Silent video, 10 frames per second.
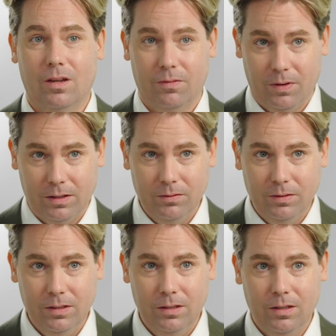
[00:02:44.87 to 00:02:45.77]

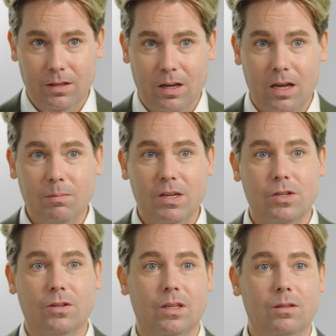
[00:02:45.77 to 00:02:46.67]
effectively and make
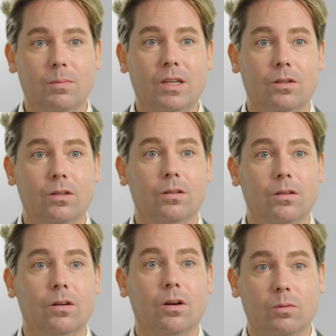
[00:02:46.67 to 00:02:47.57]
sure that you make good
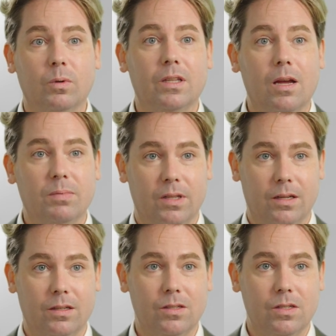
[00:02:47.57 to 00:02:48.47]
on what that
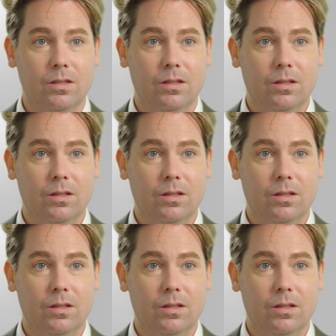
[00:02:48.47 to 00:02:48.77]
plan is.